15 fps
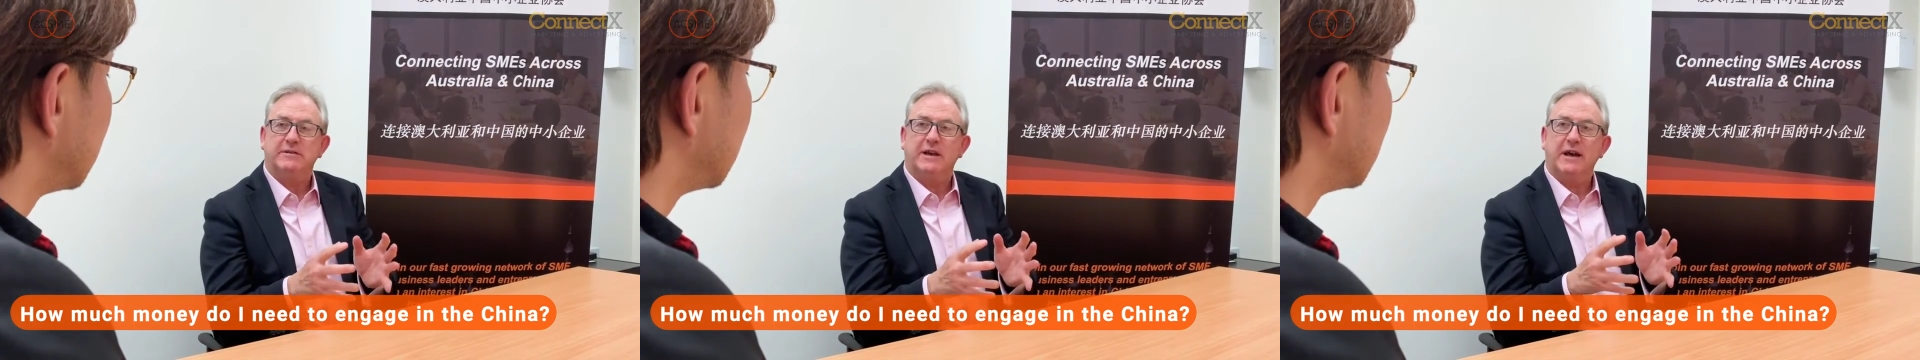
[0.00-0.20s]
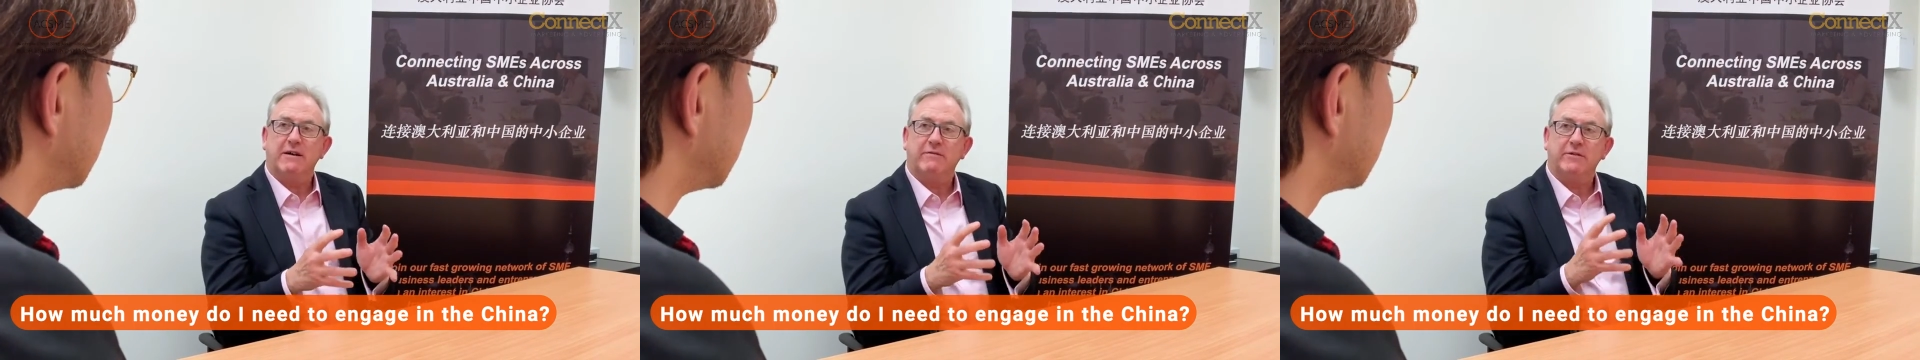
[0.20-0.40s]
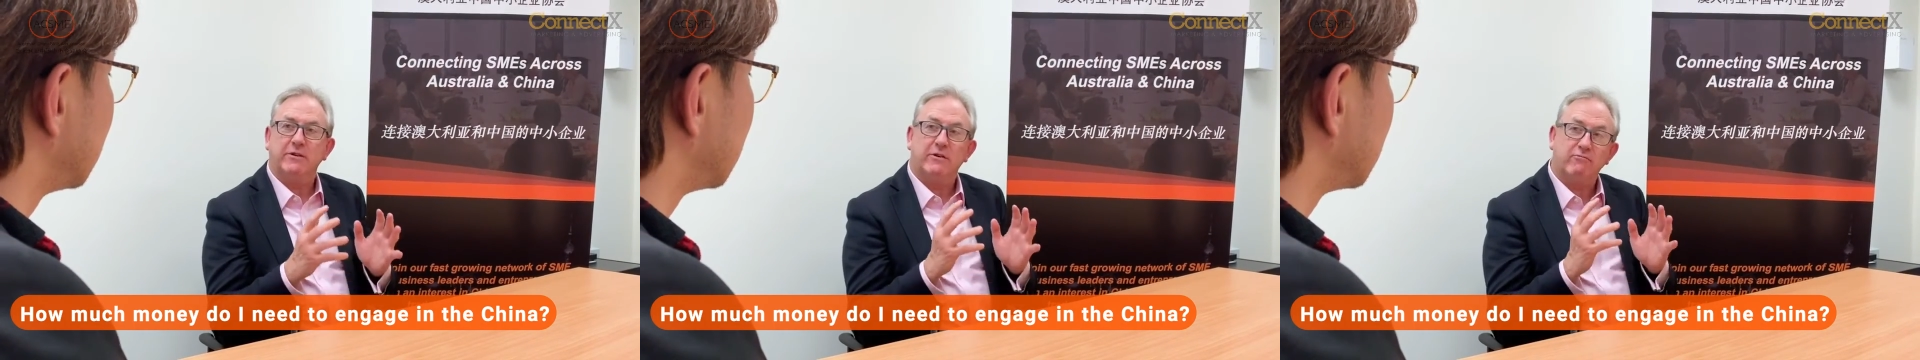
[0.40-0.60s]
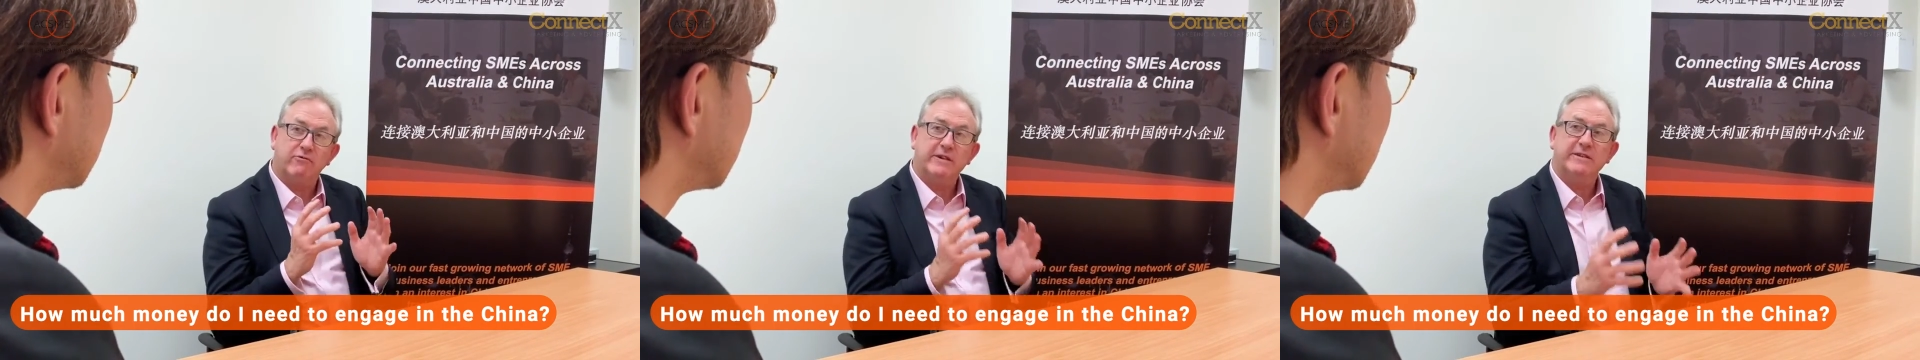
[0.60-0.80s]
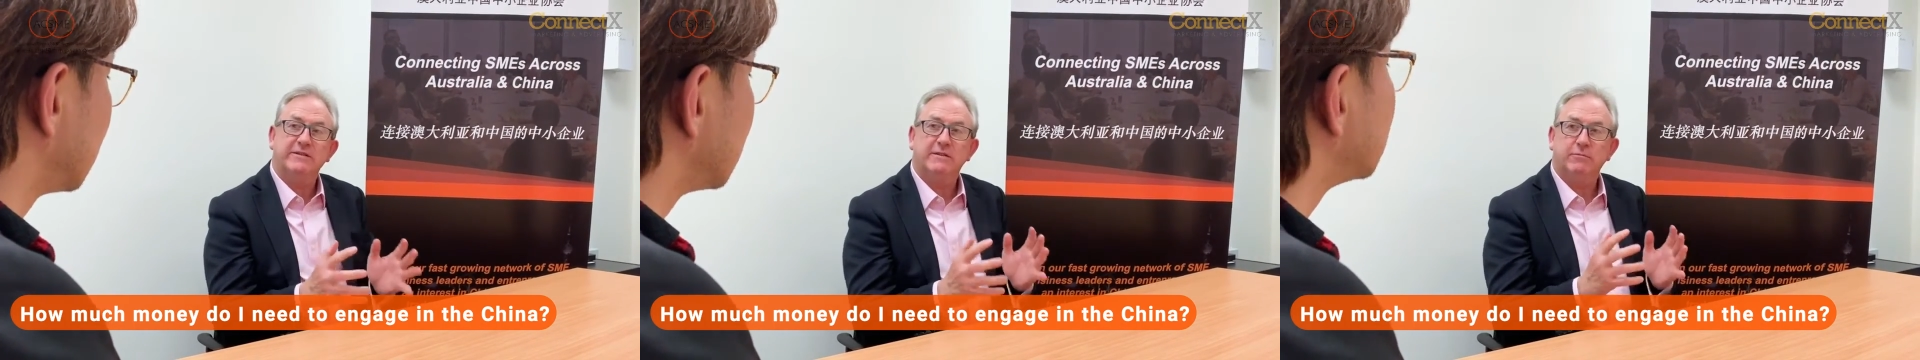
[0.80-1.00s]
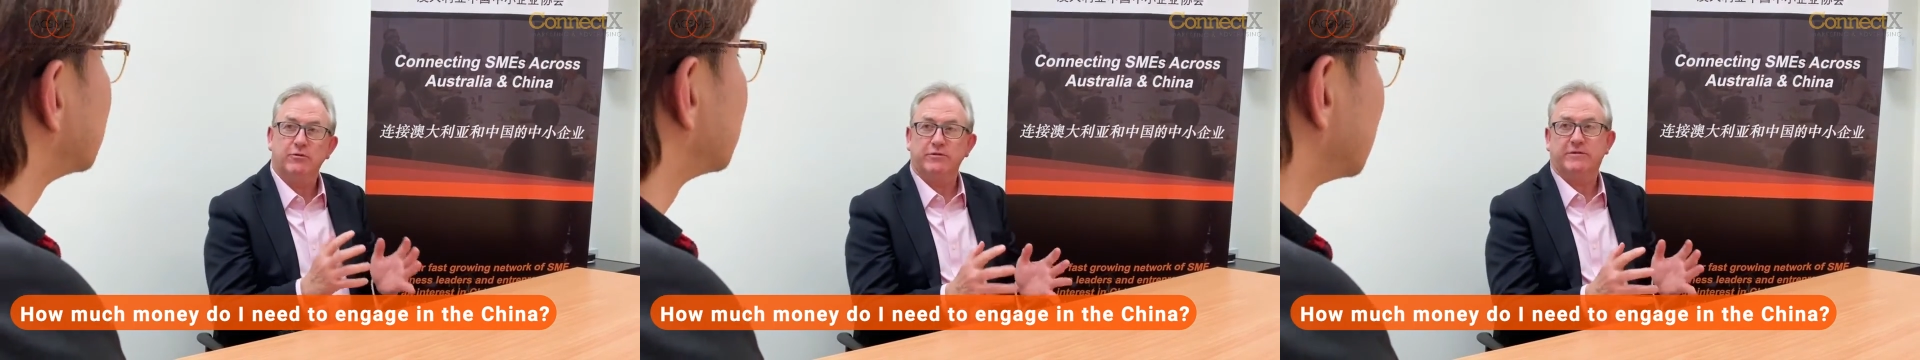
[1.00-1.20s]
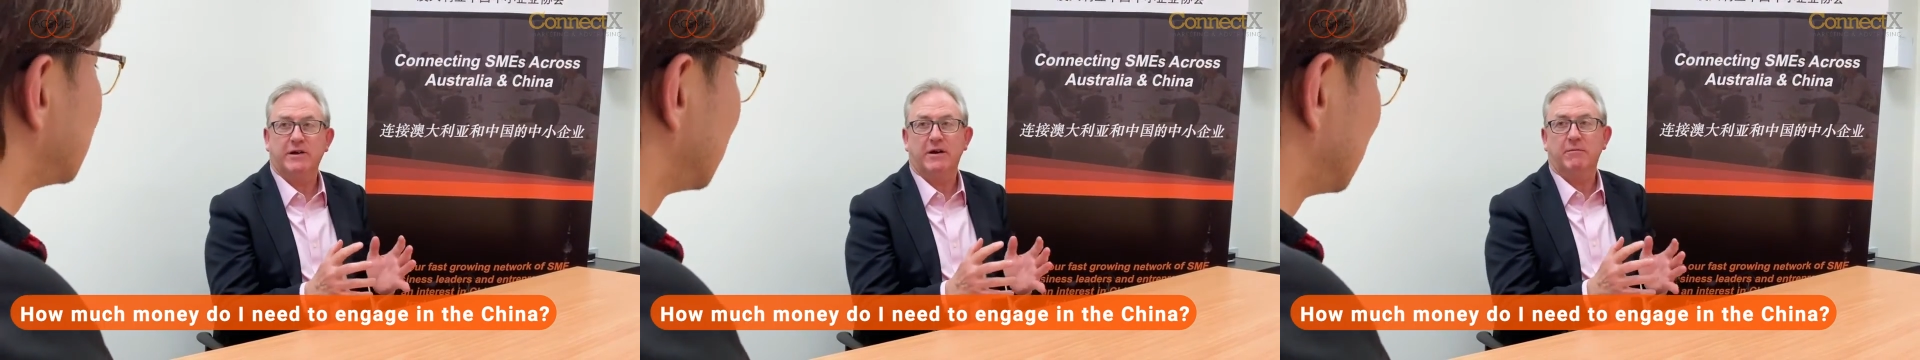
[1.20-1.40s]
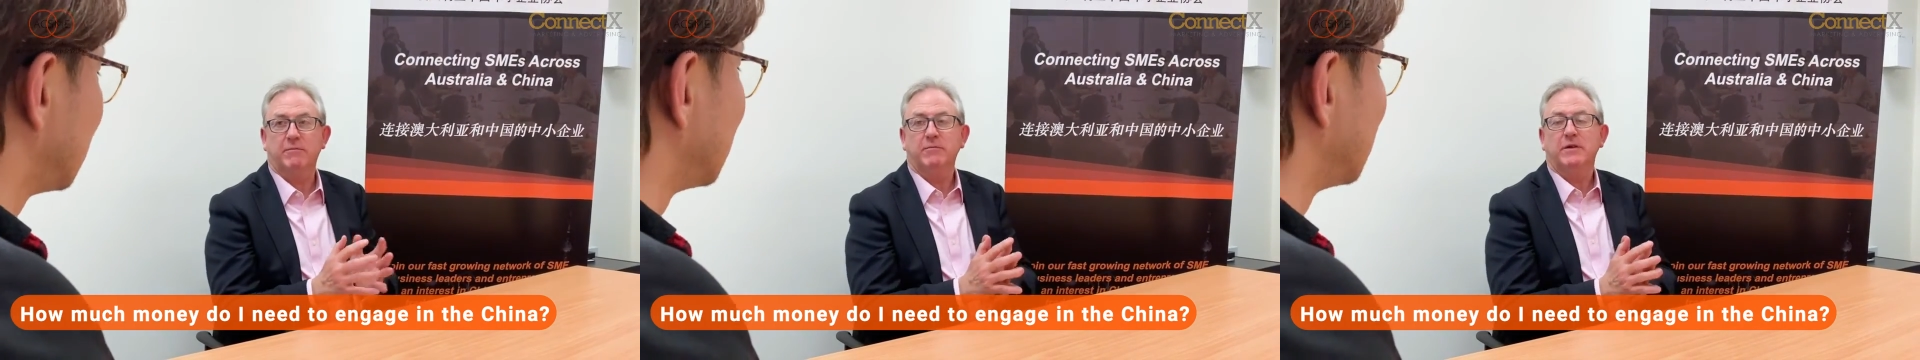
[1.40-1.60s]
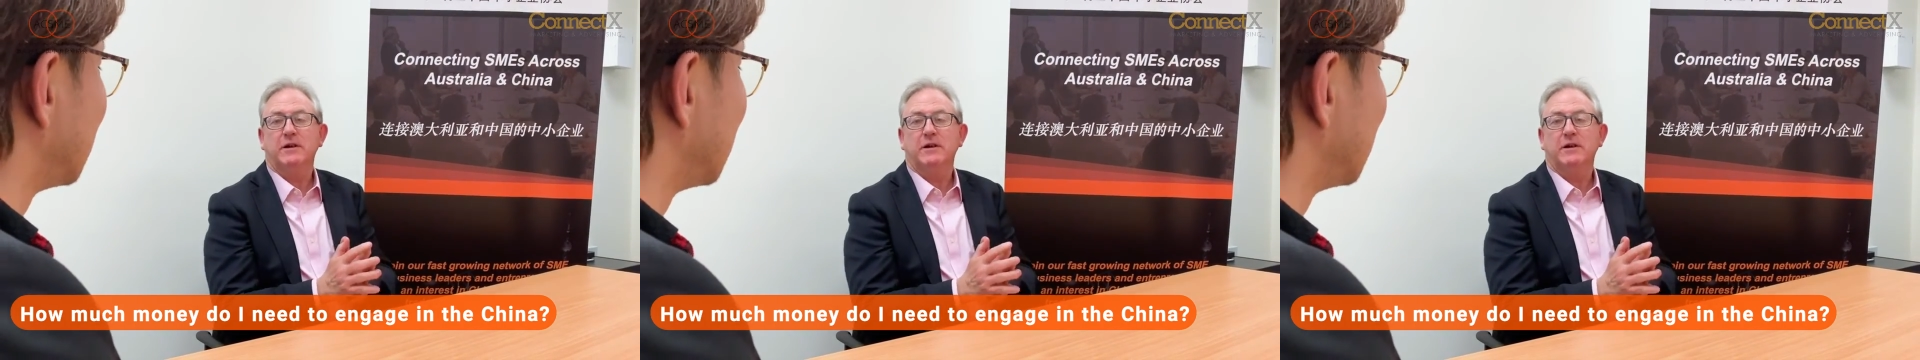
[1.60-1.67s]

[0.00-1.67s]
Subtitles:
to have a reasonable sum